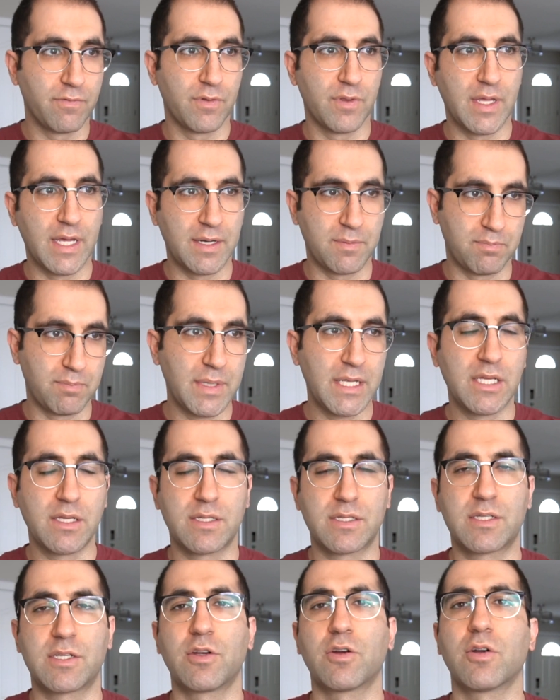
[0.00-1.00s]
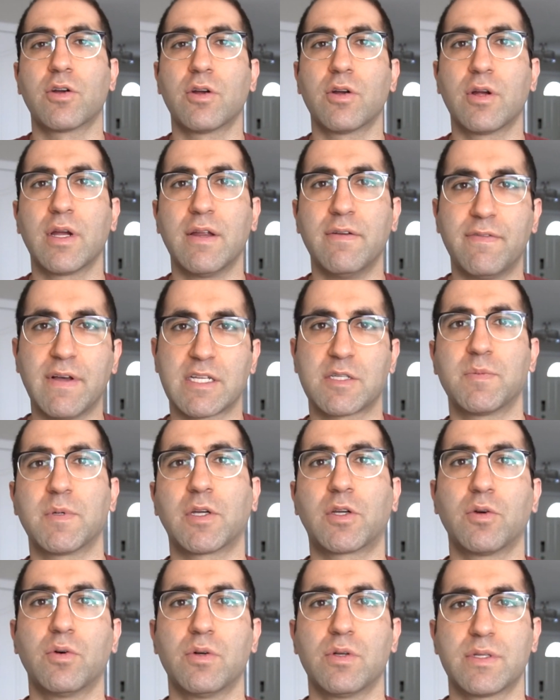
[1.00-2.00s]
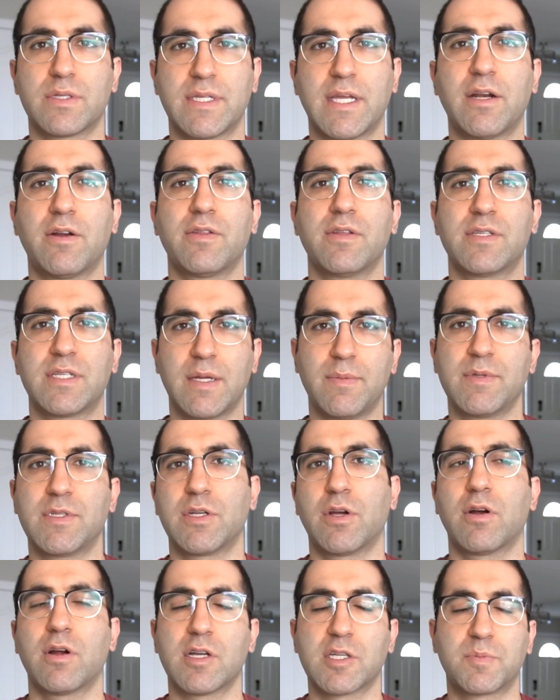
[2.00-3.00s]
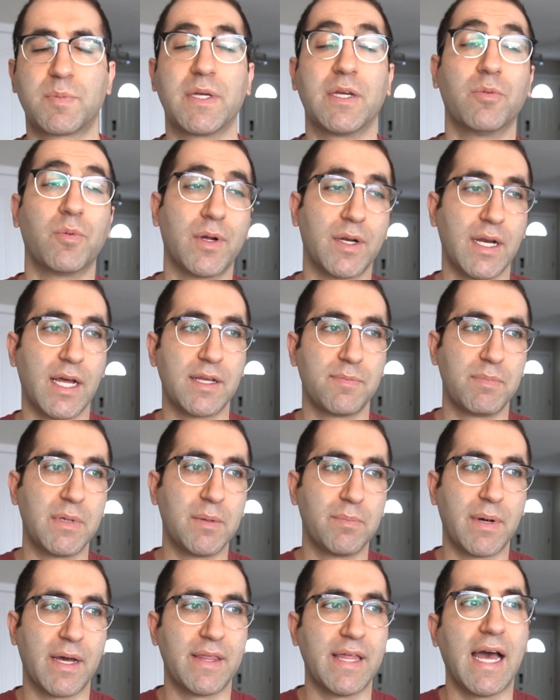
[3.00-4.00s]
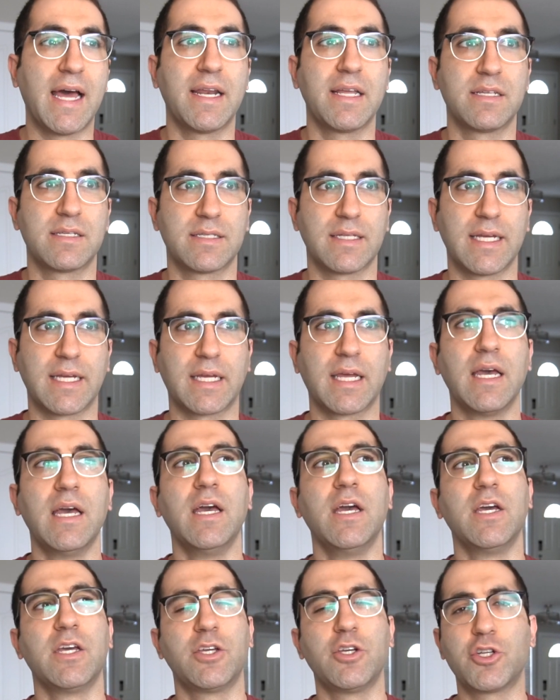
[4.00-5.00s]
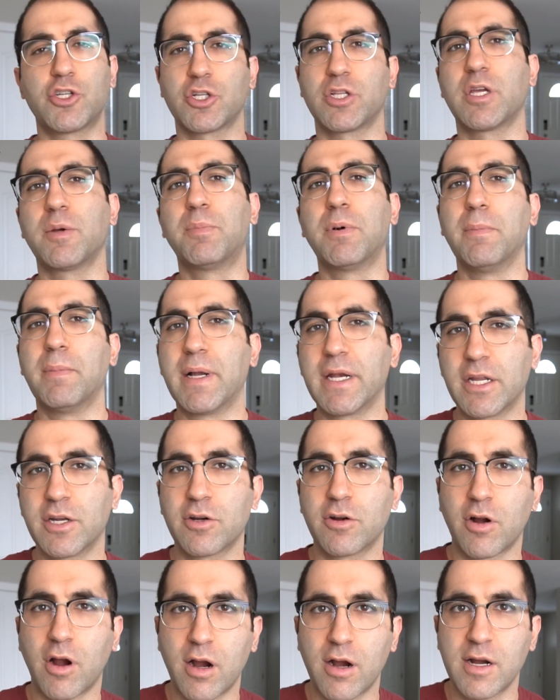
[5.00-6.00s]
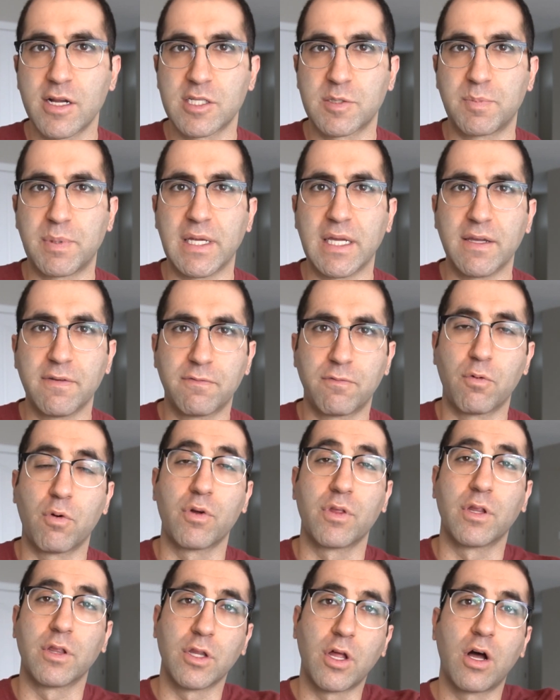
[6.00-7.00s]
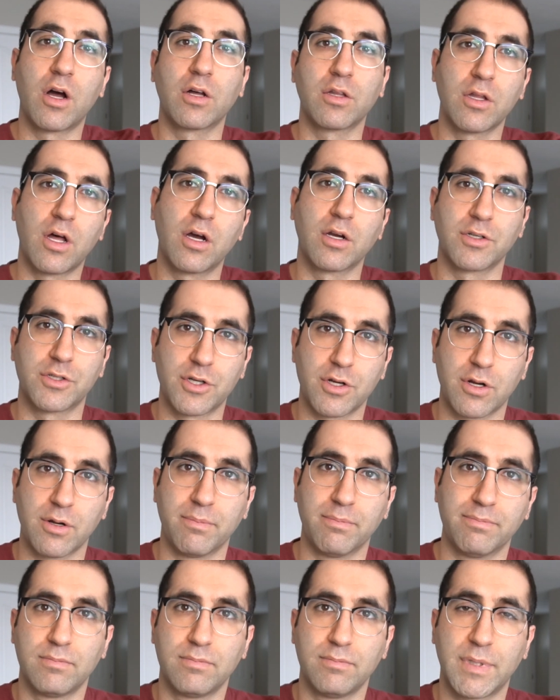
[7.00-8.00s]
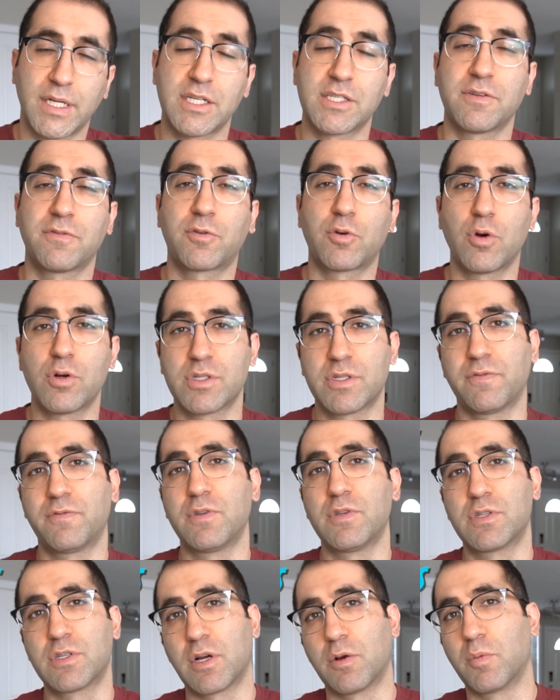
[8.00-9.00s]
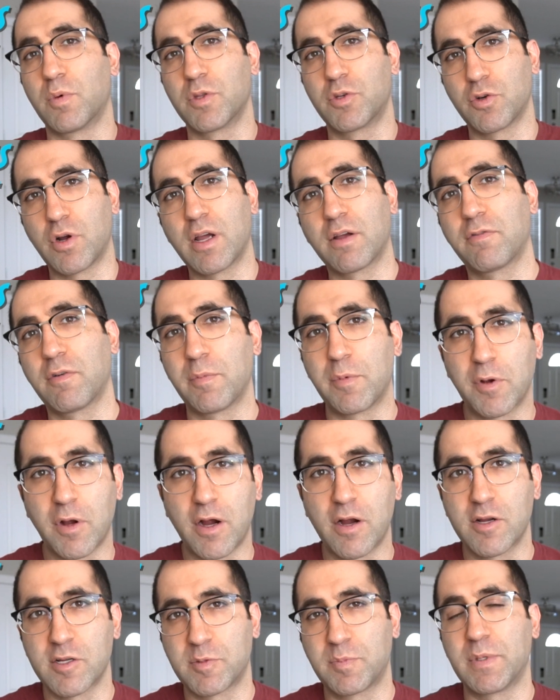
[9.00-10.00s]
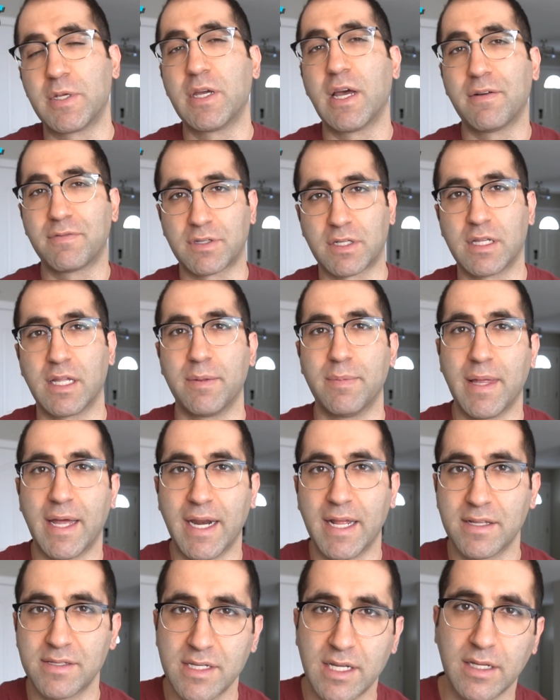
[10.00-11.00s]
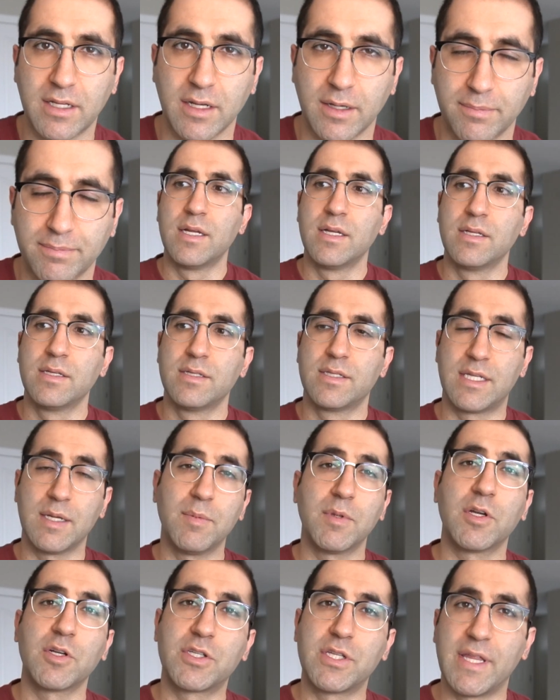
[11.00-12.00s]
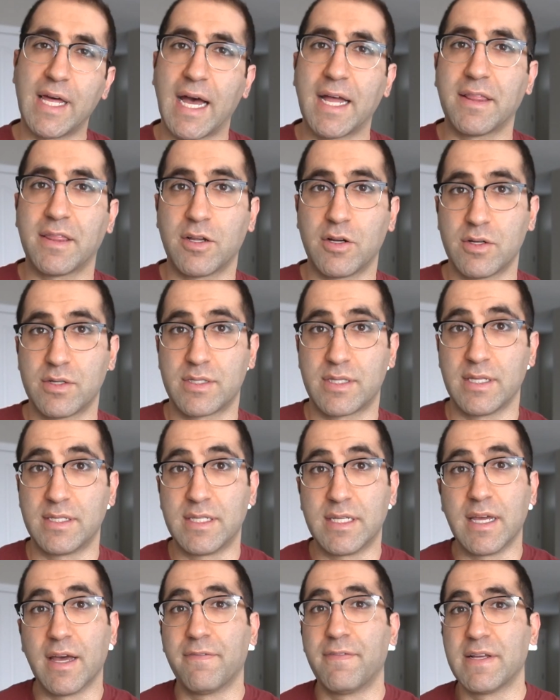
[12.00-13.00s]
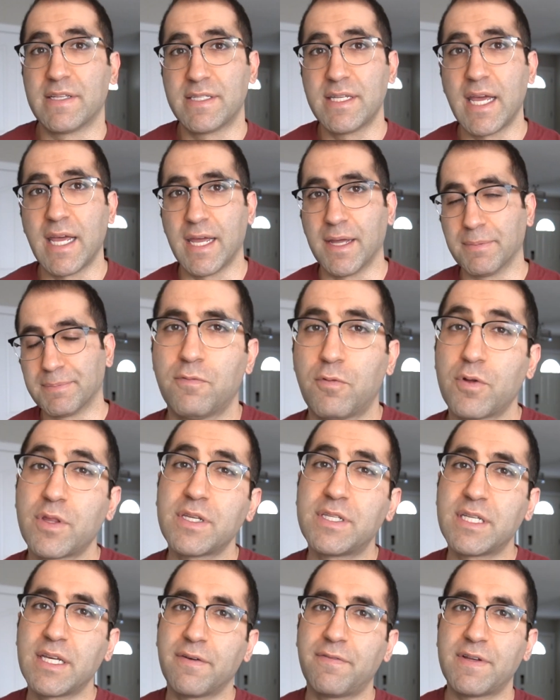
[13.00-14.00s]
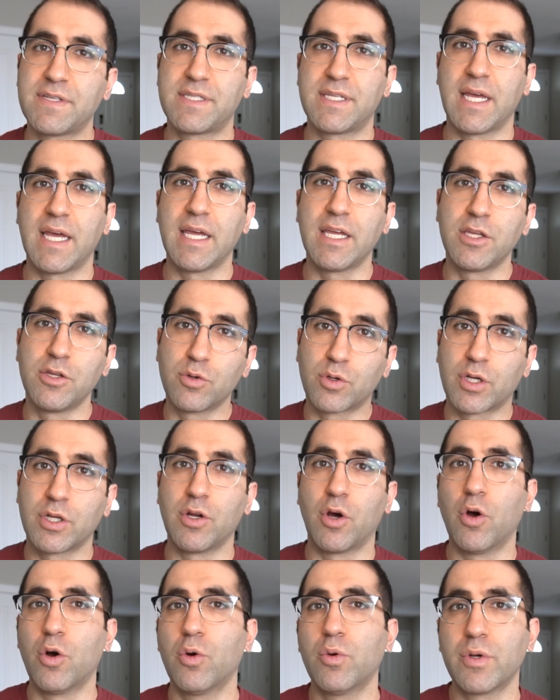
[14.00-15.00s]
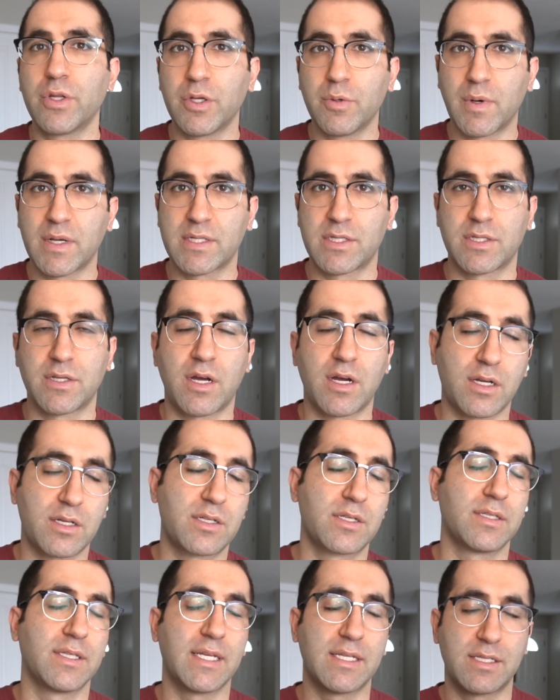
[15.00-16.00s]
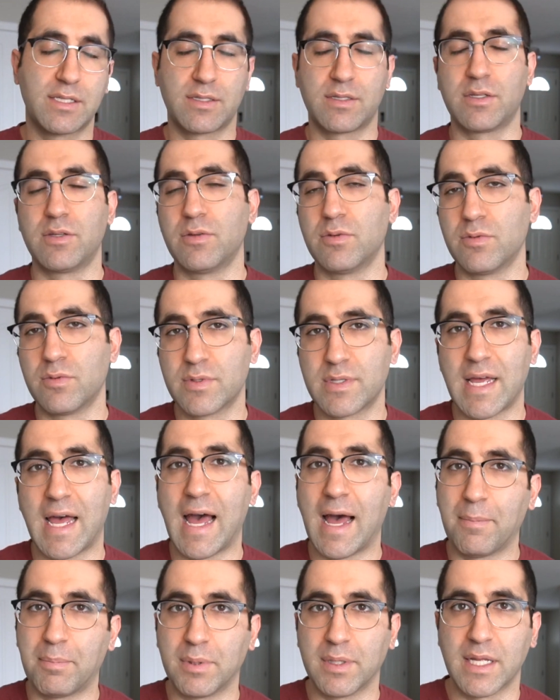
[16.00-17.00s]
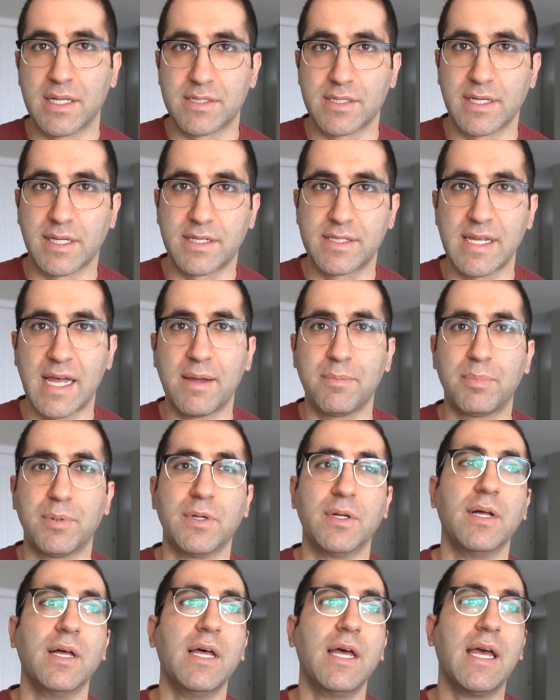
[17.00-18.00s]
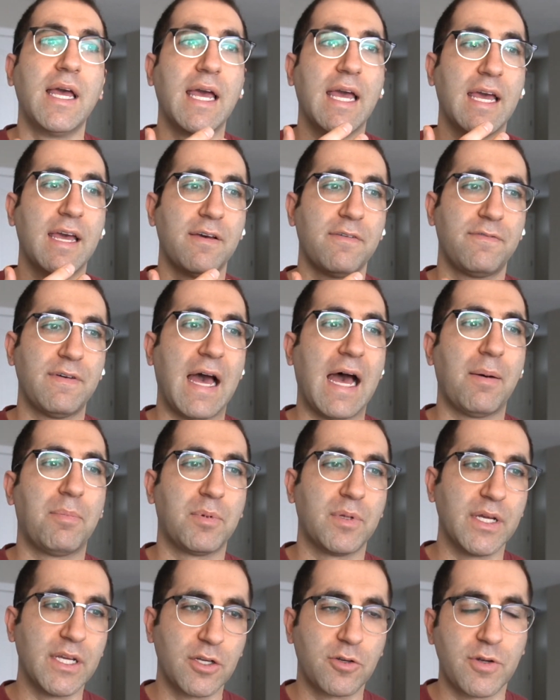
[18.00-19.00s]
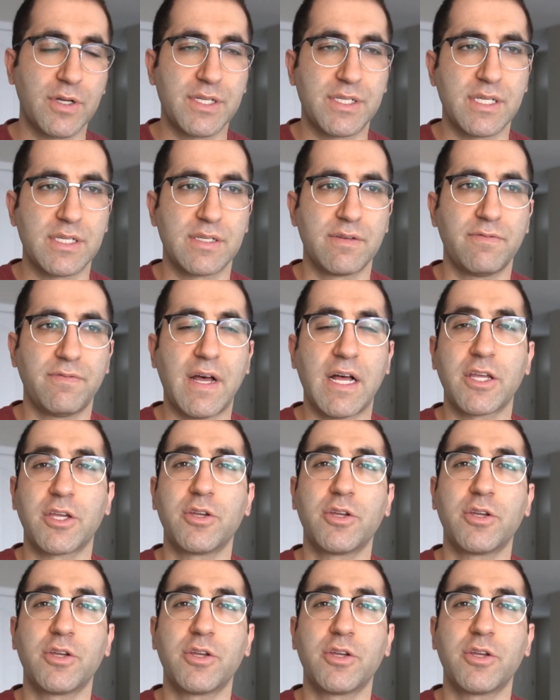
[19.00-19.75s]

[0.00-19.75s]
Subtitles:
it meets your investment goals that are the same as your RRSP. And what I mean by that is, like, usually you put money in your RRSP for the long term. Because of course, if you start withdrawing from your RRSP, you have to claim that as income. Similar to that, there's the TFSA. For the TFSA, you could own US stocks. Let's use Apple as an example. If Apple increases in value,